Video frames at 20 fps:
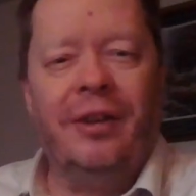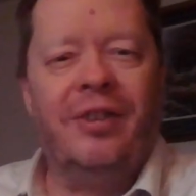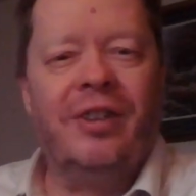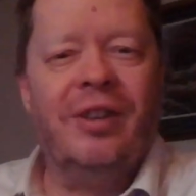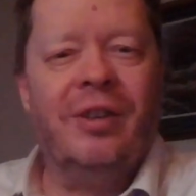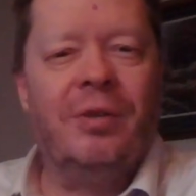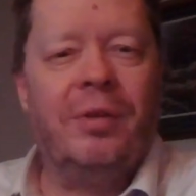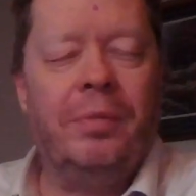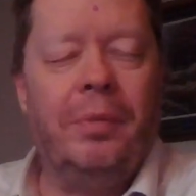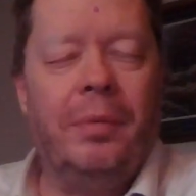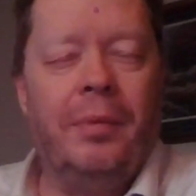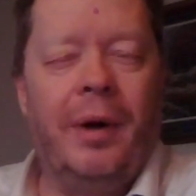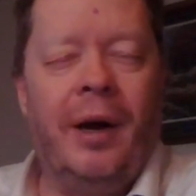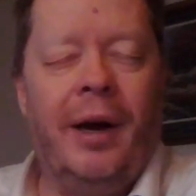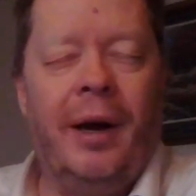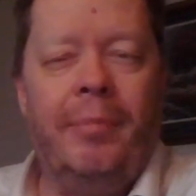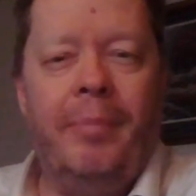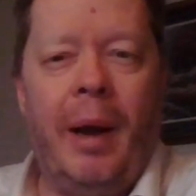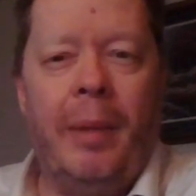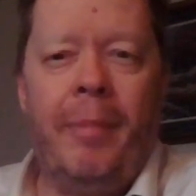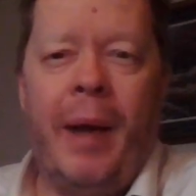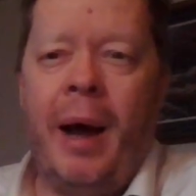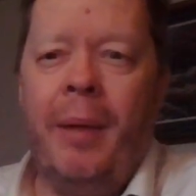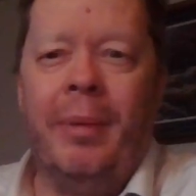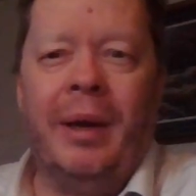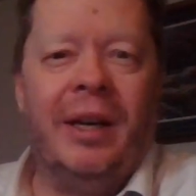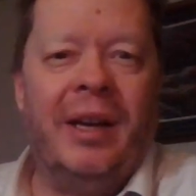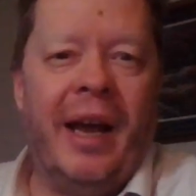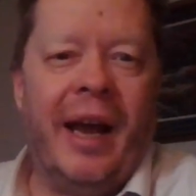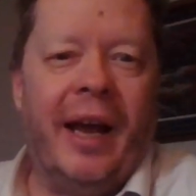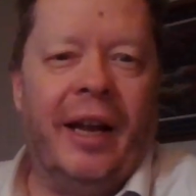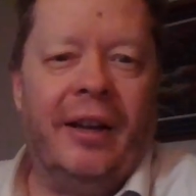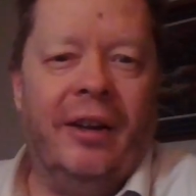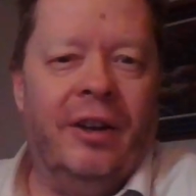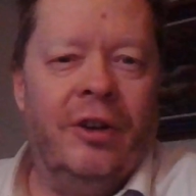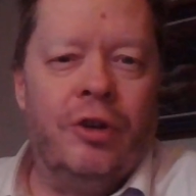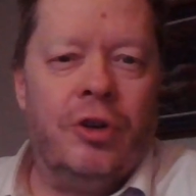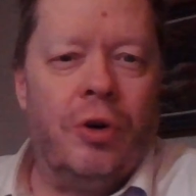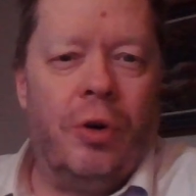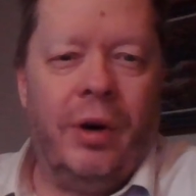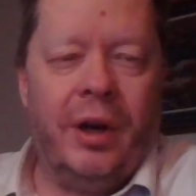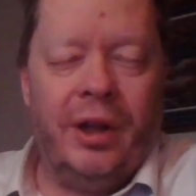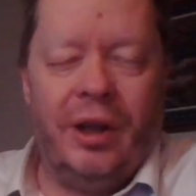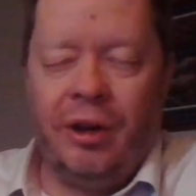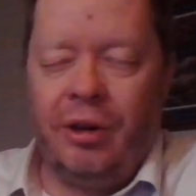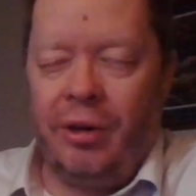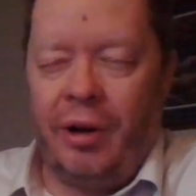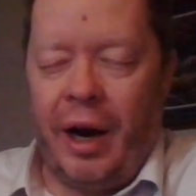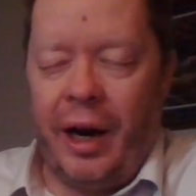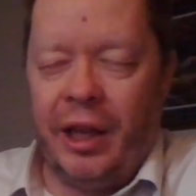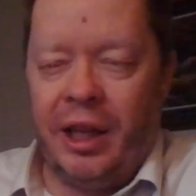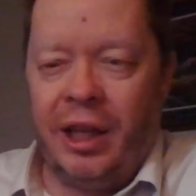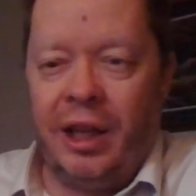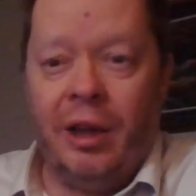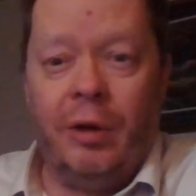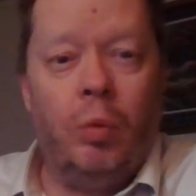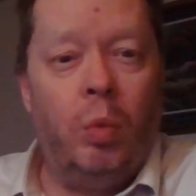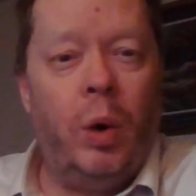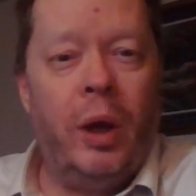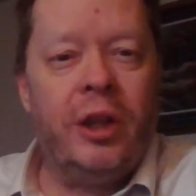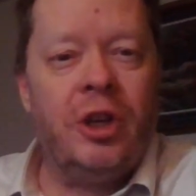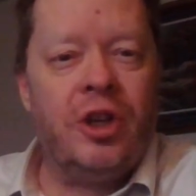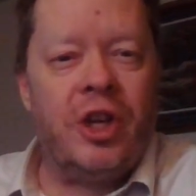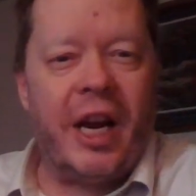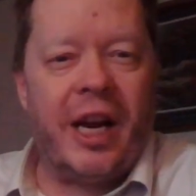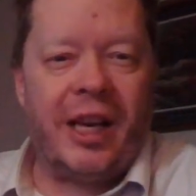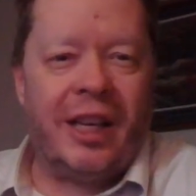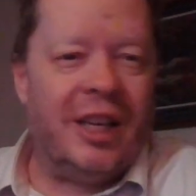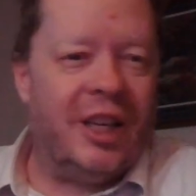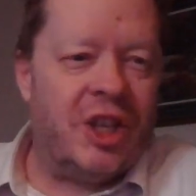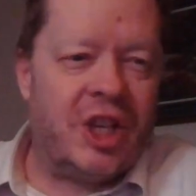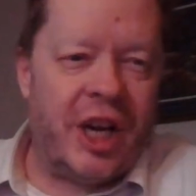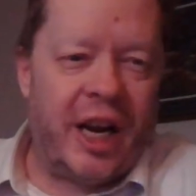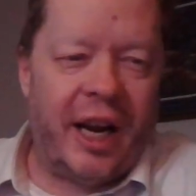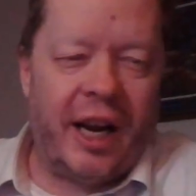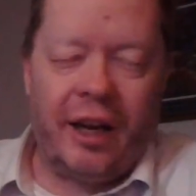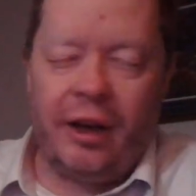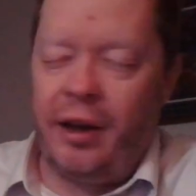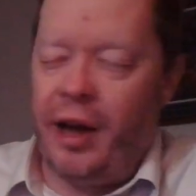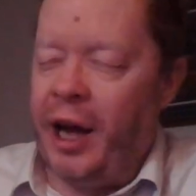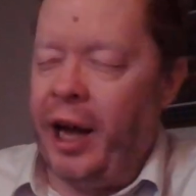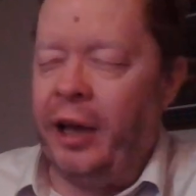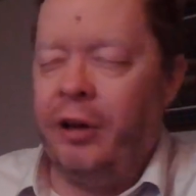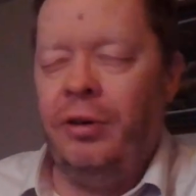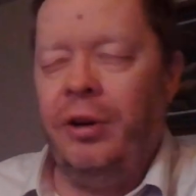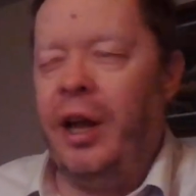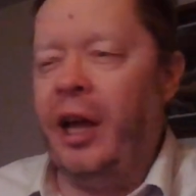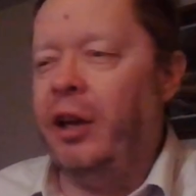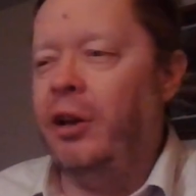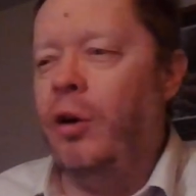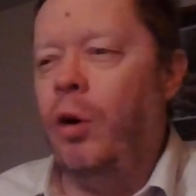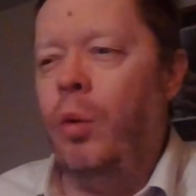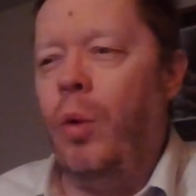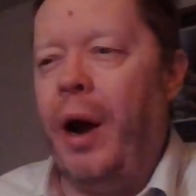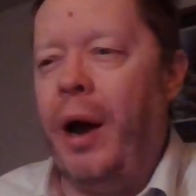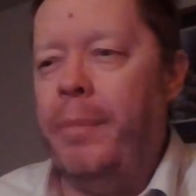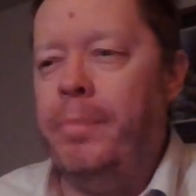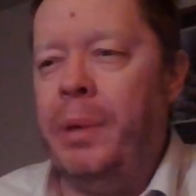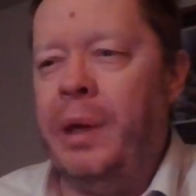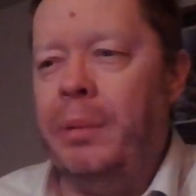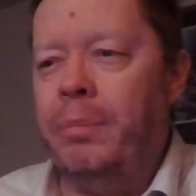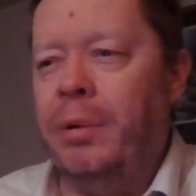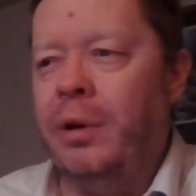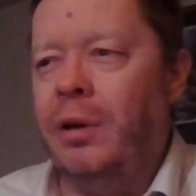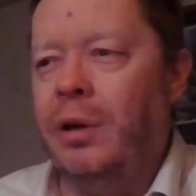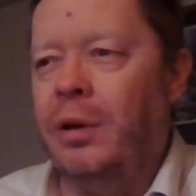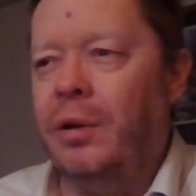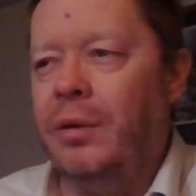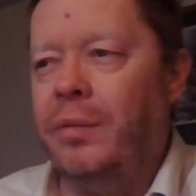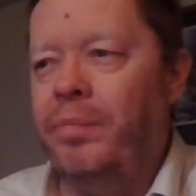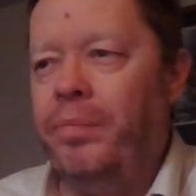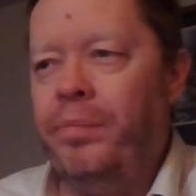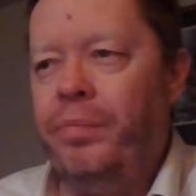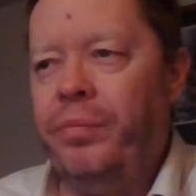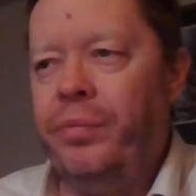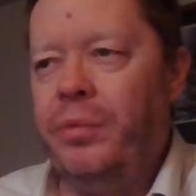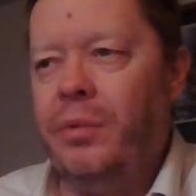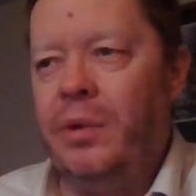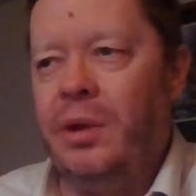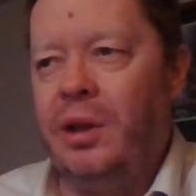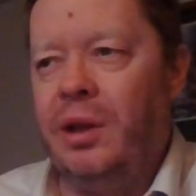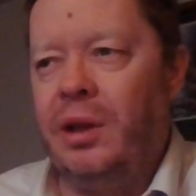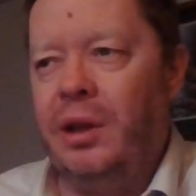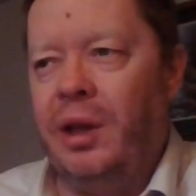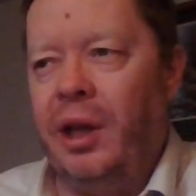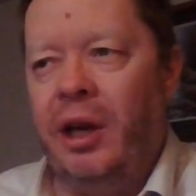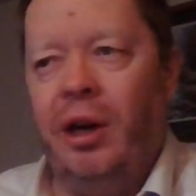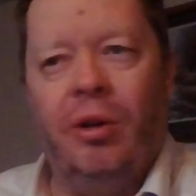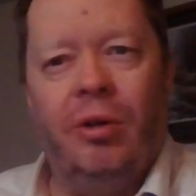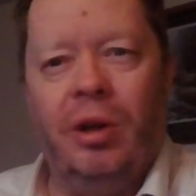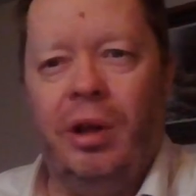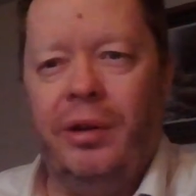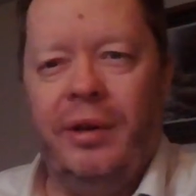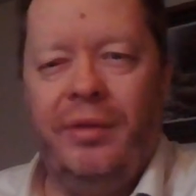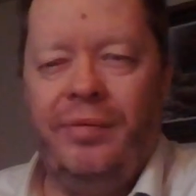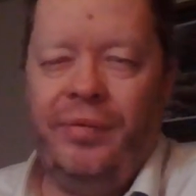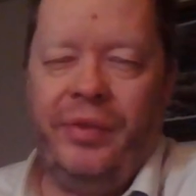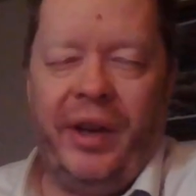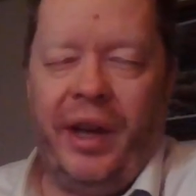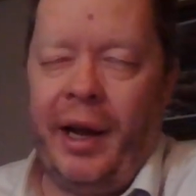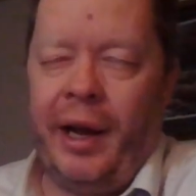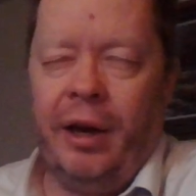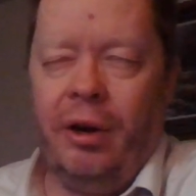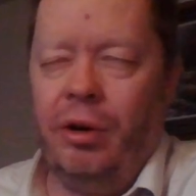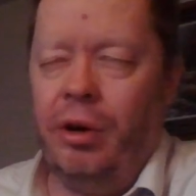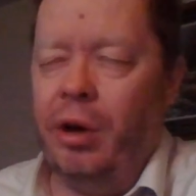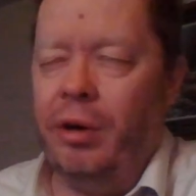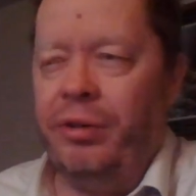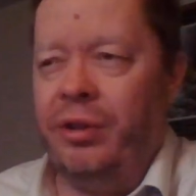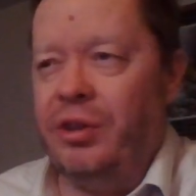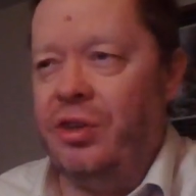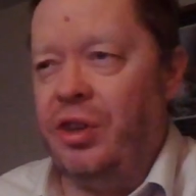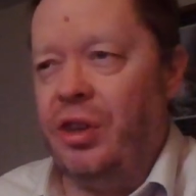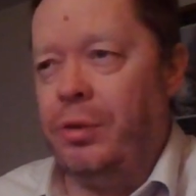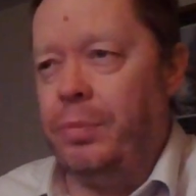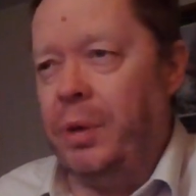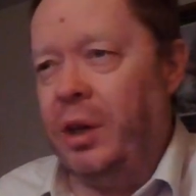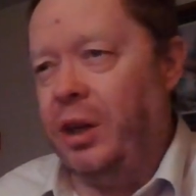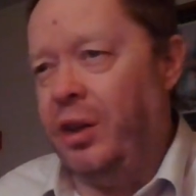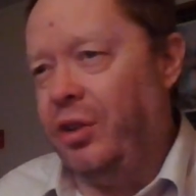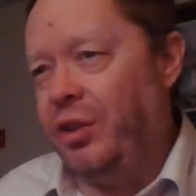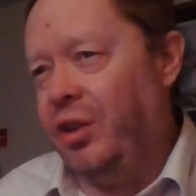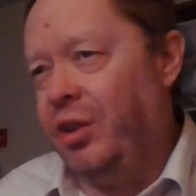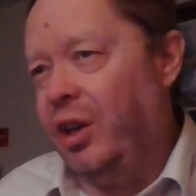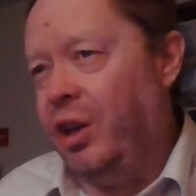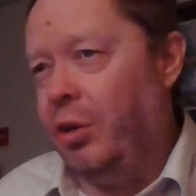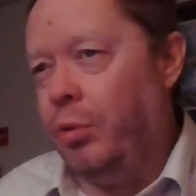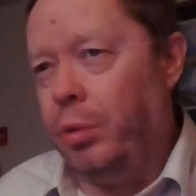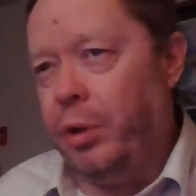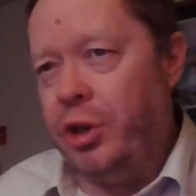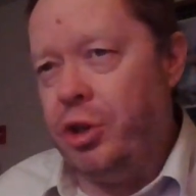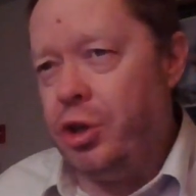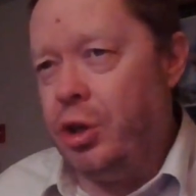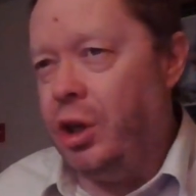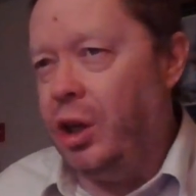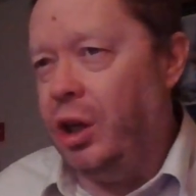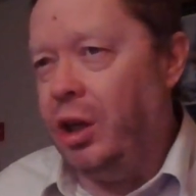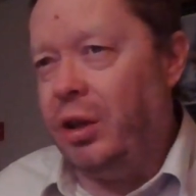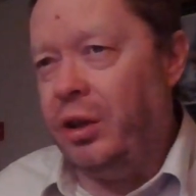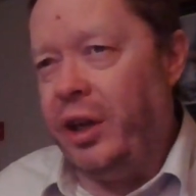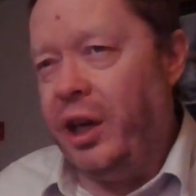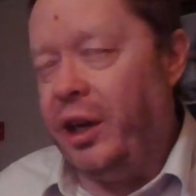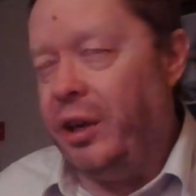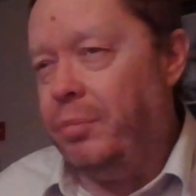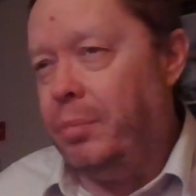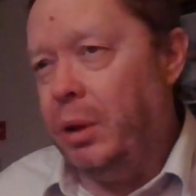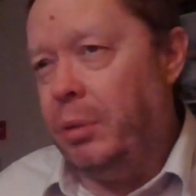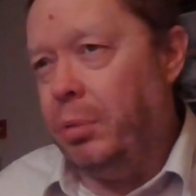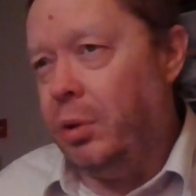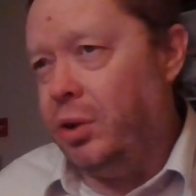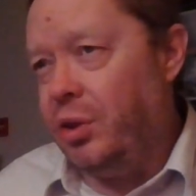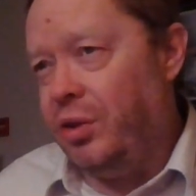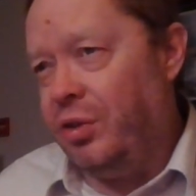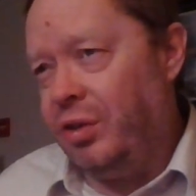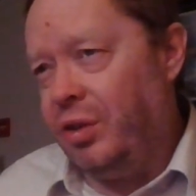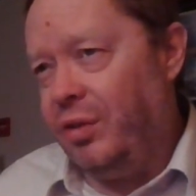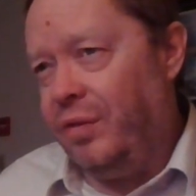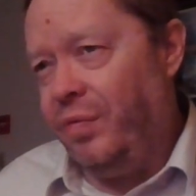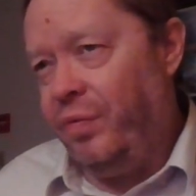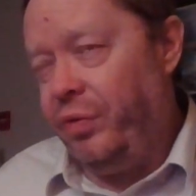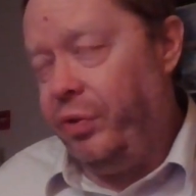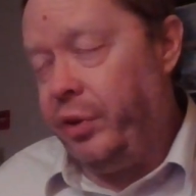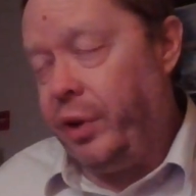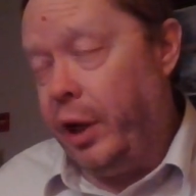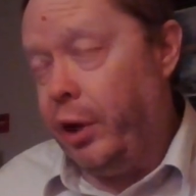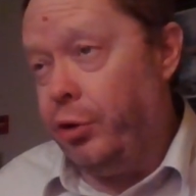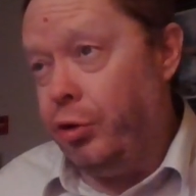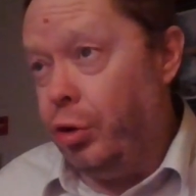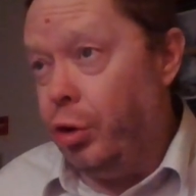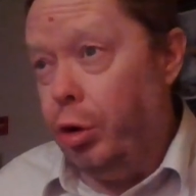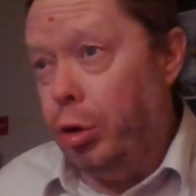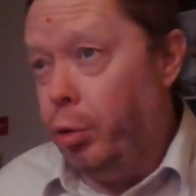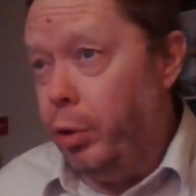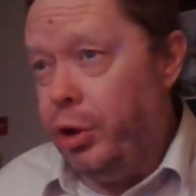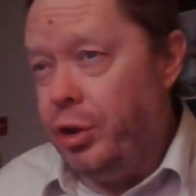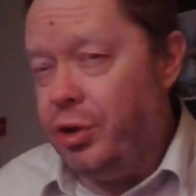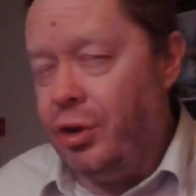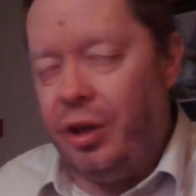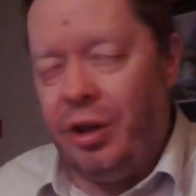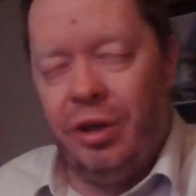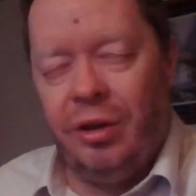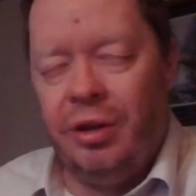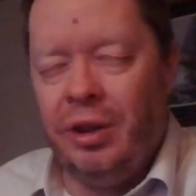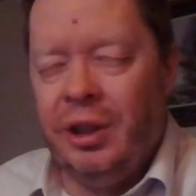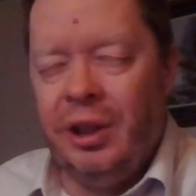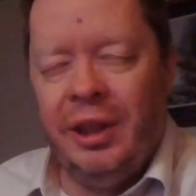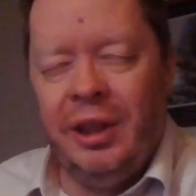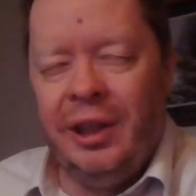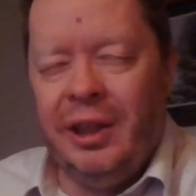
And since my mom and dad enjoyed the Karate Kid with Jackie Chan, I do not know why people... I don't know if it's just because of the original that people just, that's the original.